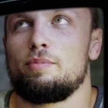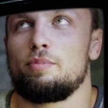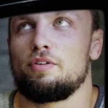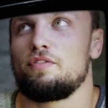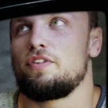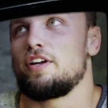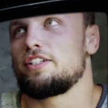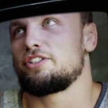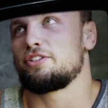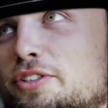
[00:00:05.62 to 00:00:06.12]

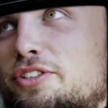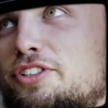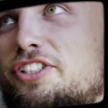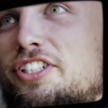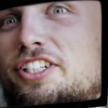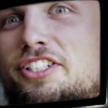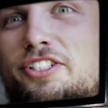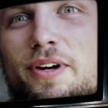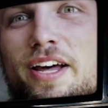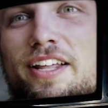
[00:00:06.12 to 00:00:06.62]
professional
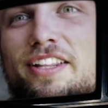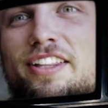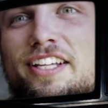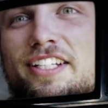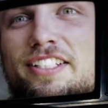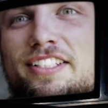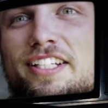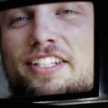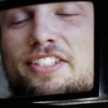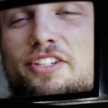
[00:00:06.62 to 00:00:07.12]
jiu-jitsu
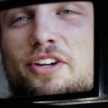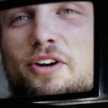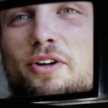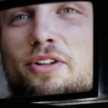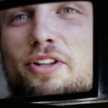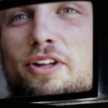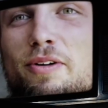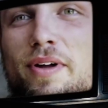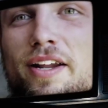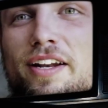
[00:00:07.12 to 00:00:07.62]
athlete sounds a
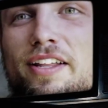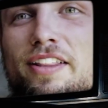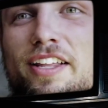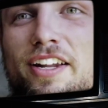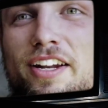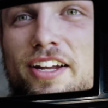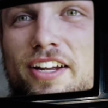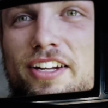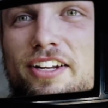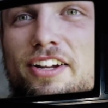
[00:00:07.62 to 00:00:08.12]
whole lot better
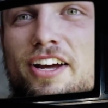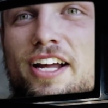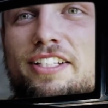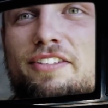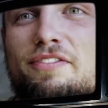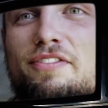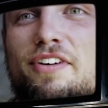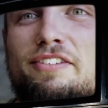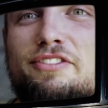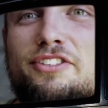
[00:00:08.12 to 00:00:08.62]
than a
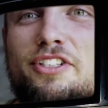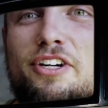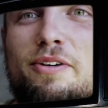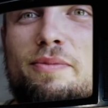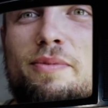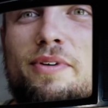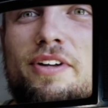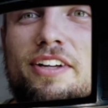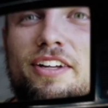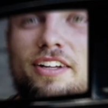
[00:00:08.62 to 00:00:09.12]
nine to five
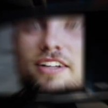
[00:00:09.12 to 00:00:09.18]
job.